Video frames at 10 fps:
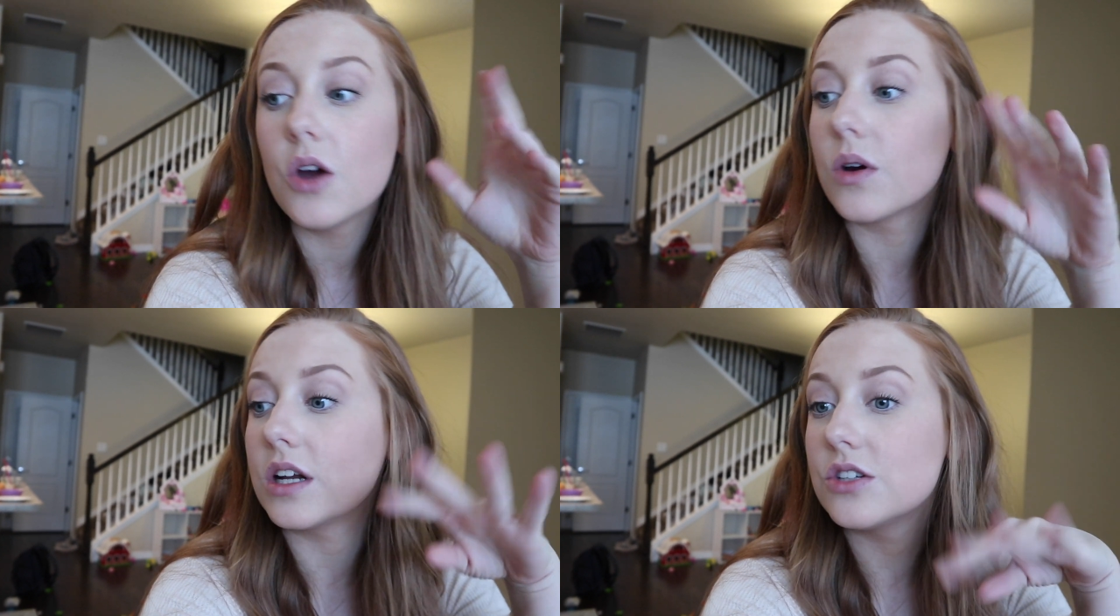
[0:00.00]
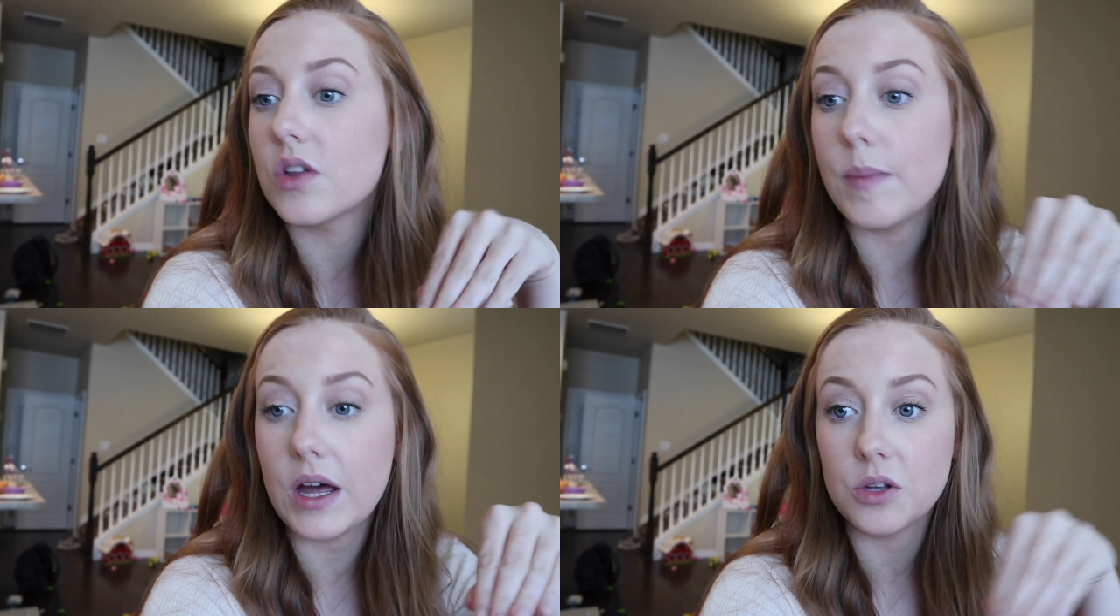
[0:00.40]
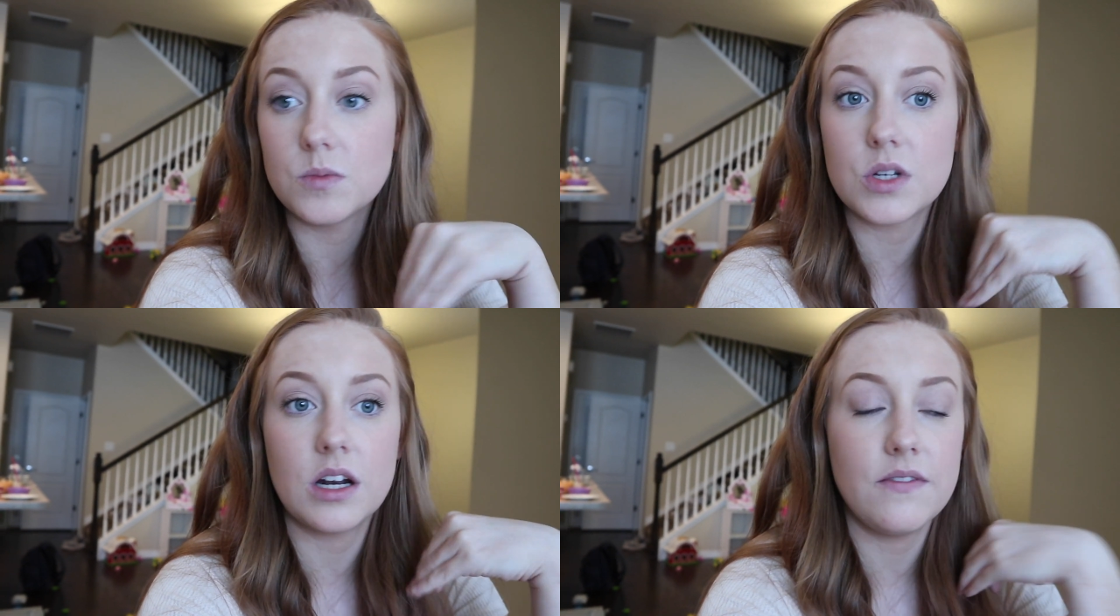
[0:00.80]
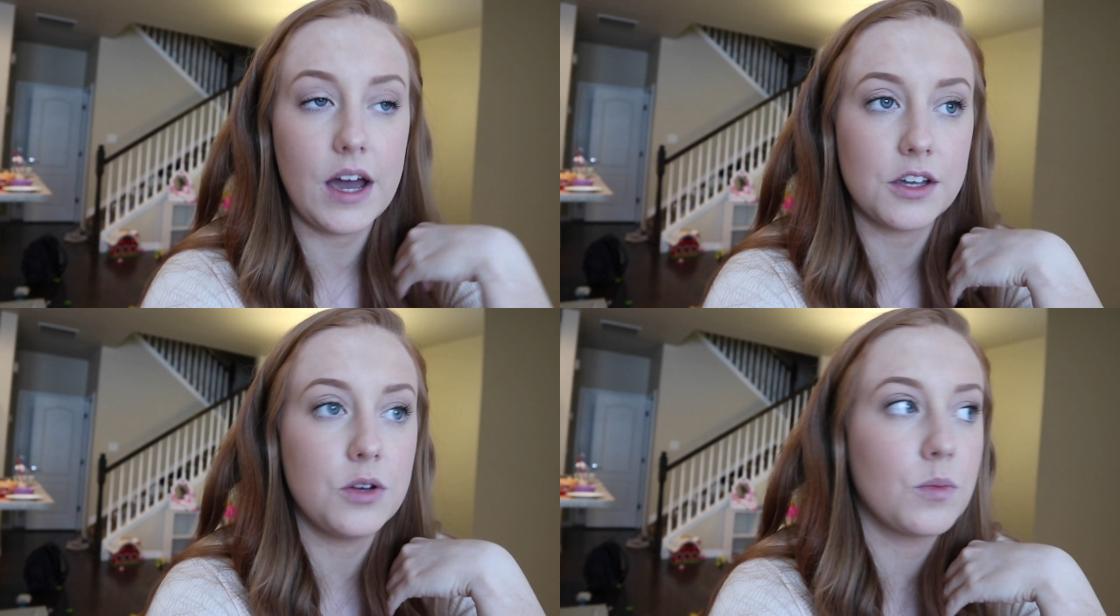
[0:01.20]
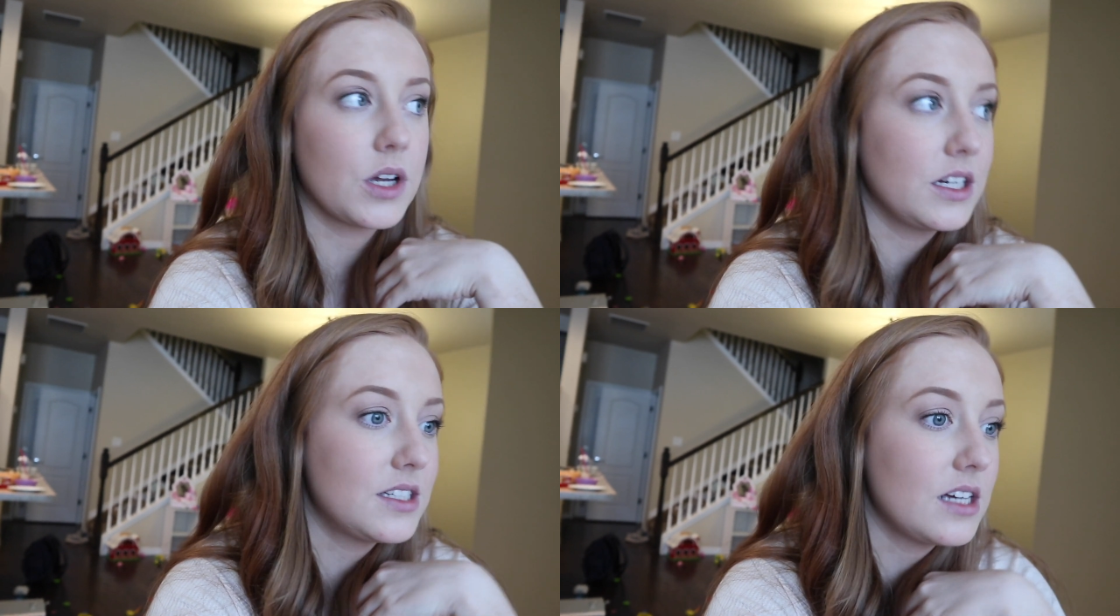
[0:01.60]
We're gonna do the bathrooms, we're gonna vacuum, we're
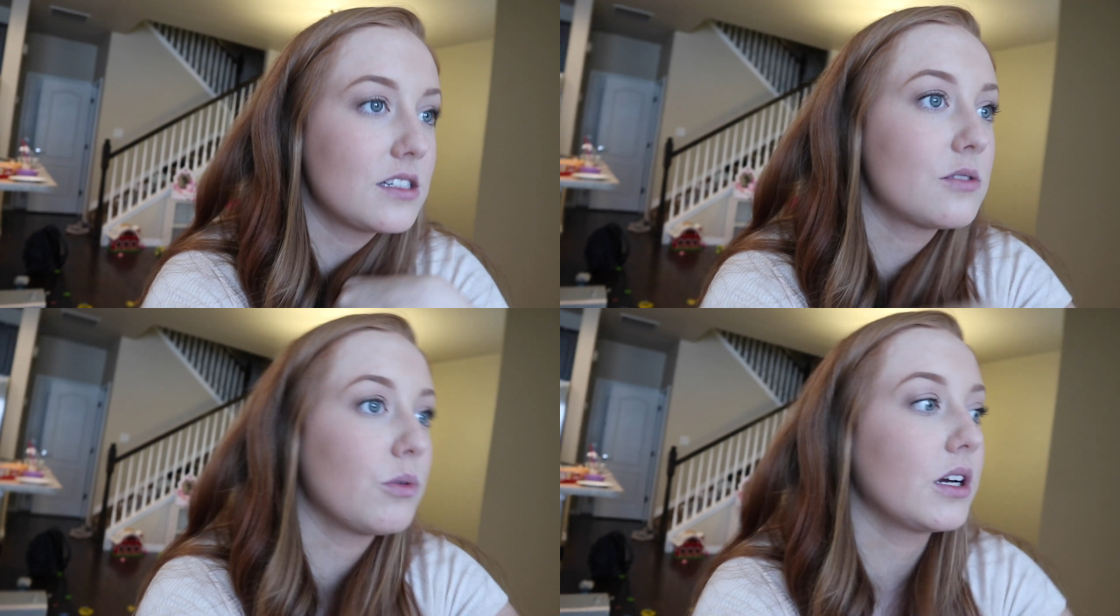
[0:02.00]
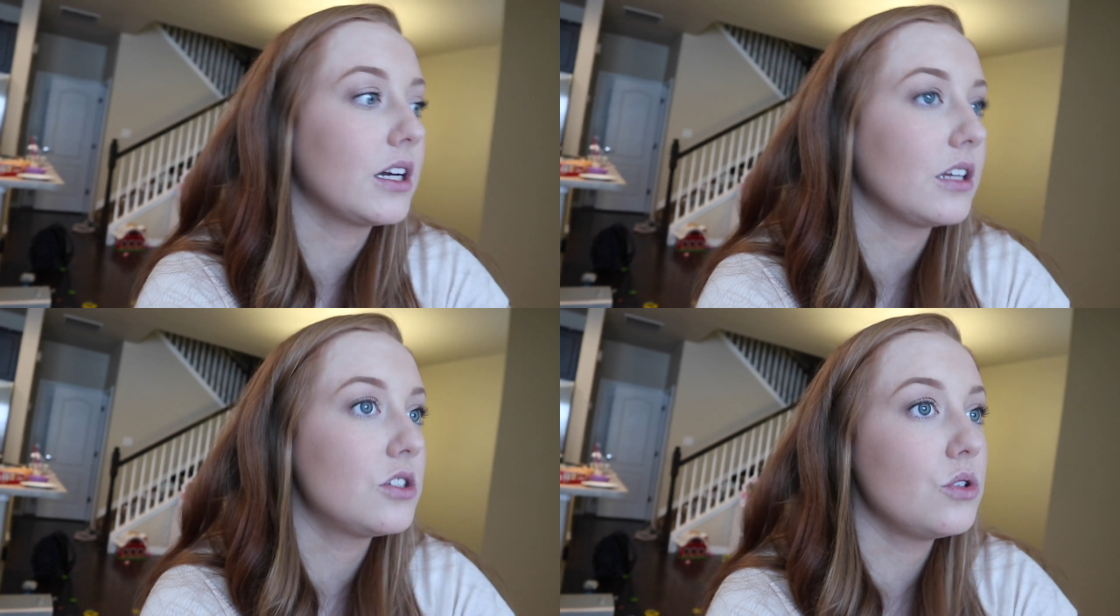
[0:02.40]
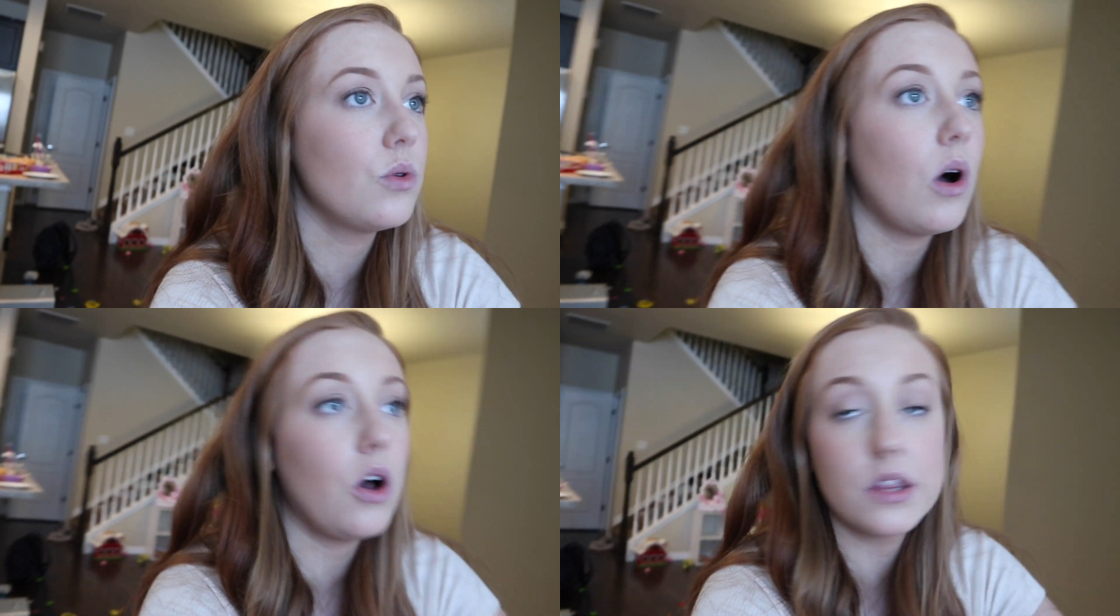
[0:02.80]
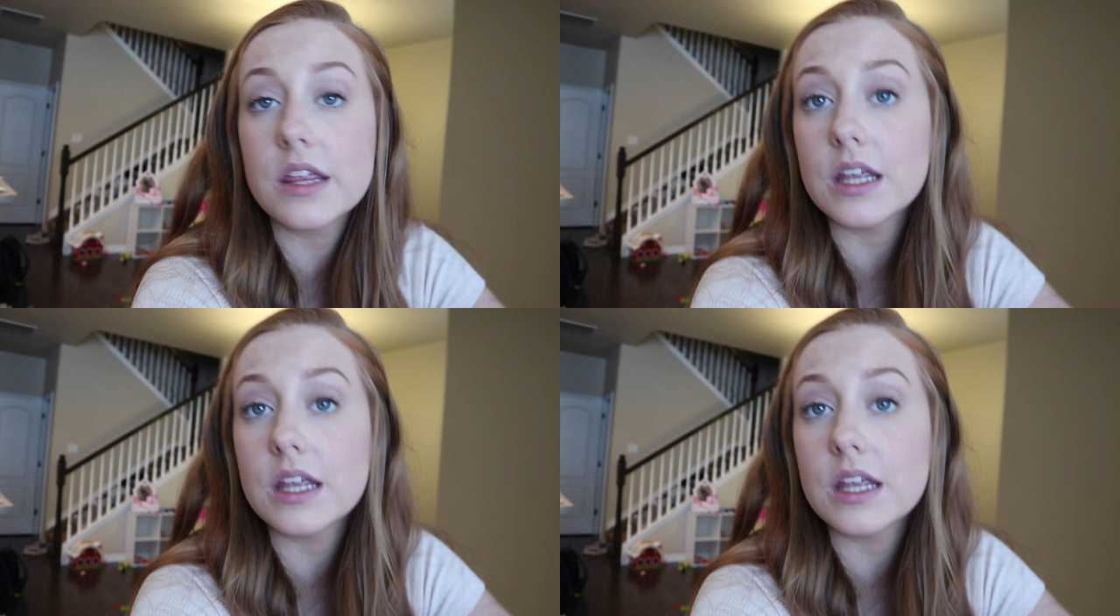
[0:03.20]
gonna dust, we're gonna do all the